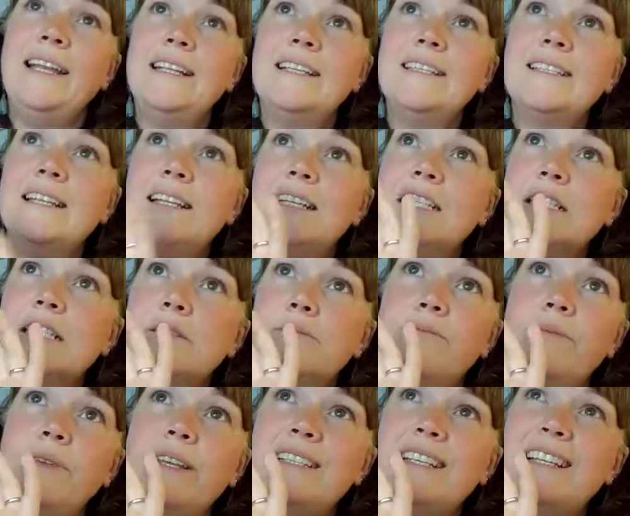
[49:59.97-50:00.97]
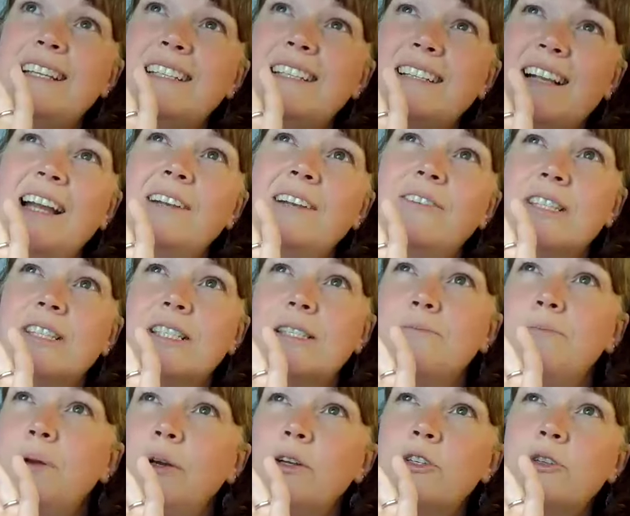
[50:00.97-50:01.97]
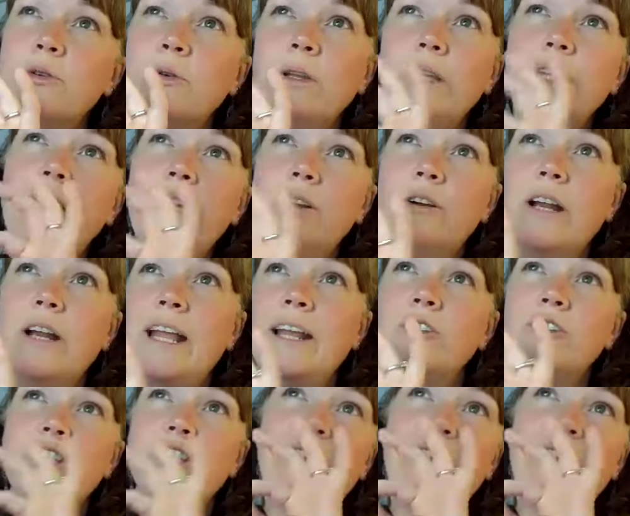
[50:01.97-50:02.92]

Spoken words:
And is it kind of a spiritually or